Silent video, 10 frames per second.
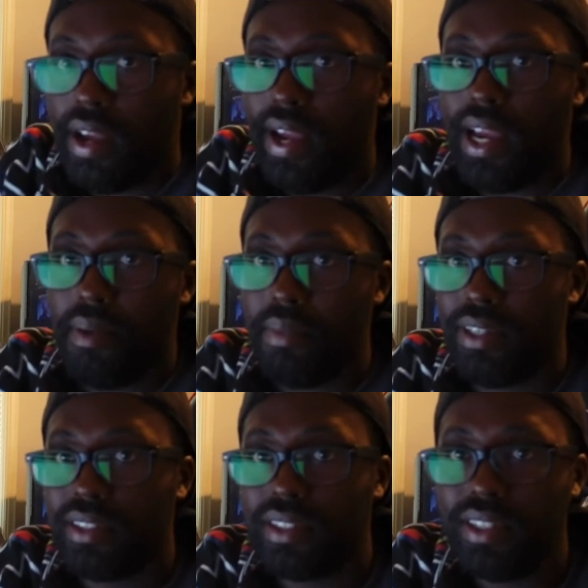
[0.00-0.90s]
And
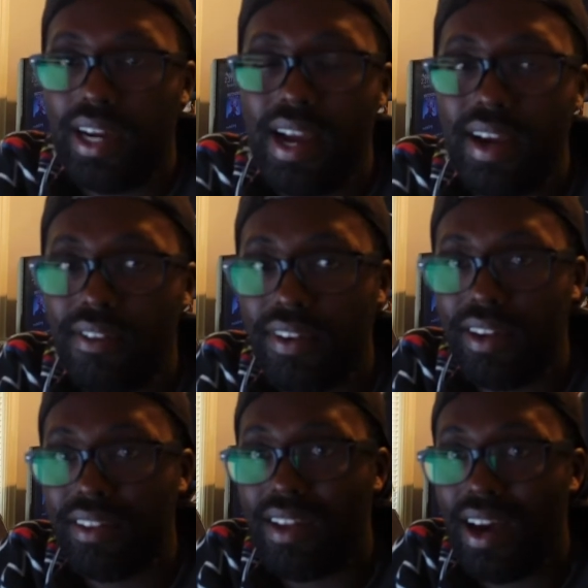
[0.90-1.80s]
basically, I have
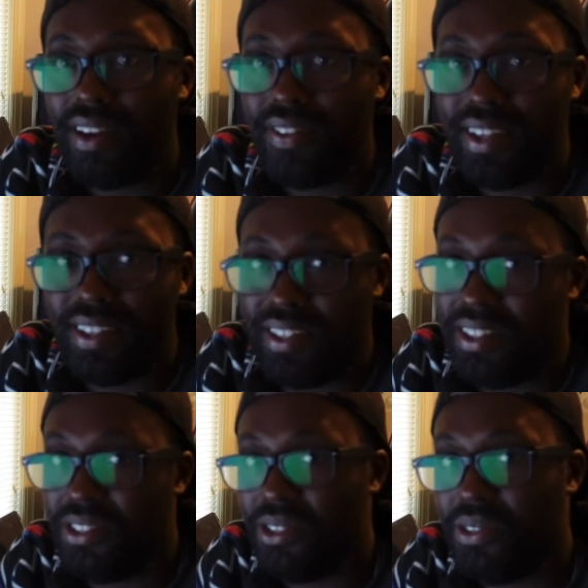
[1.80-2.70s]
a lot of editing
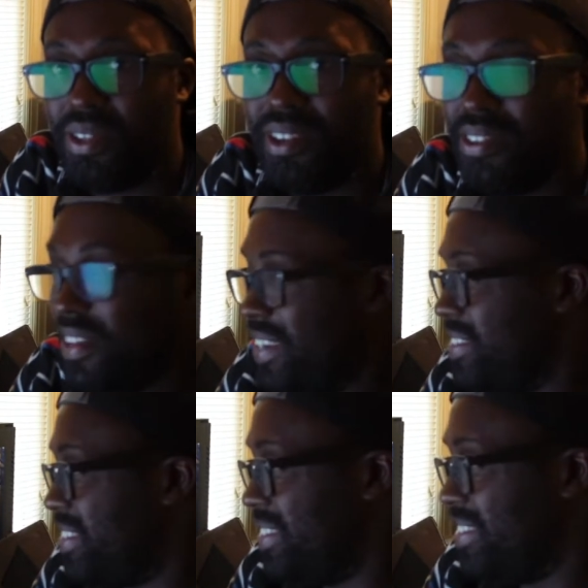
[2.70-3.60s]
to do. If you
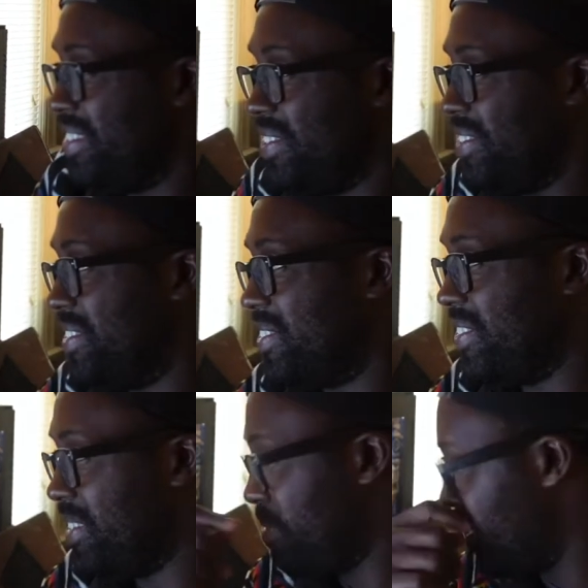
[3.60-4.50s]
guys can see on the
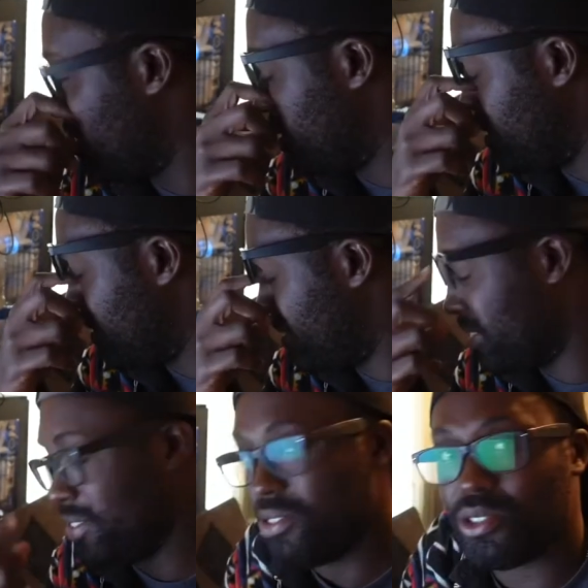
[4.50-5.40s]
screen, I'm actually
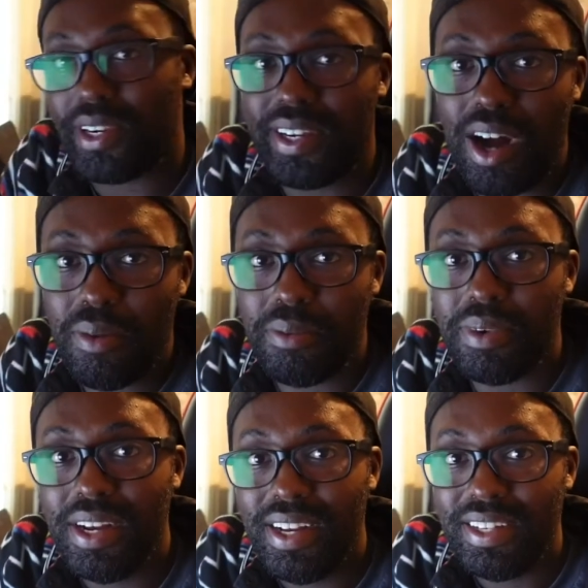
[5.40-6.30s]
listening to a new Drake album.
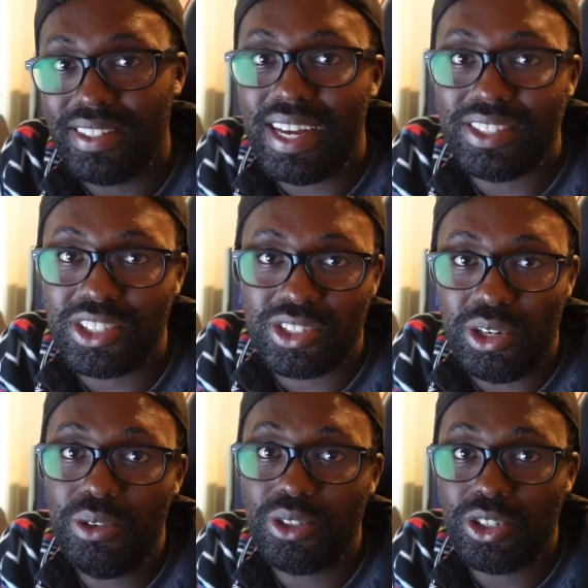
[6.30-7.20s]
That just
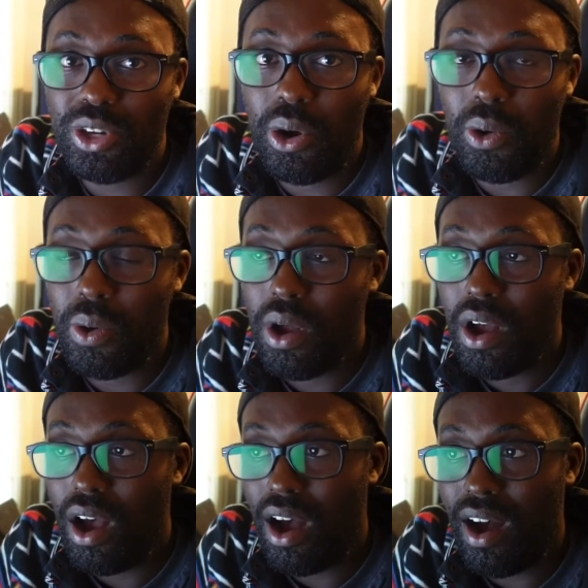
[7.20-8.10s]
goes to show,
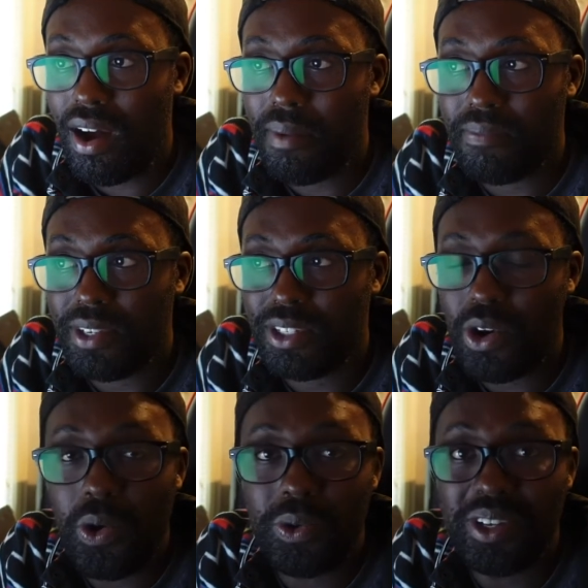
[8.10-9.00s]
it's a
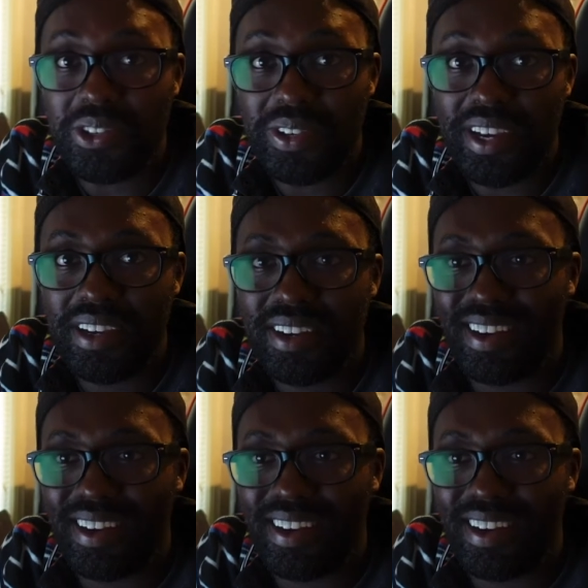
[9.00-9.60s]
whole nother day.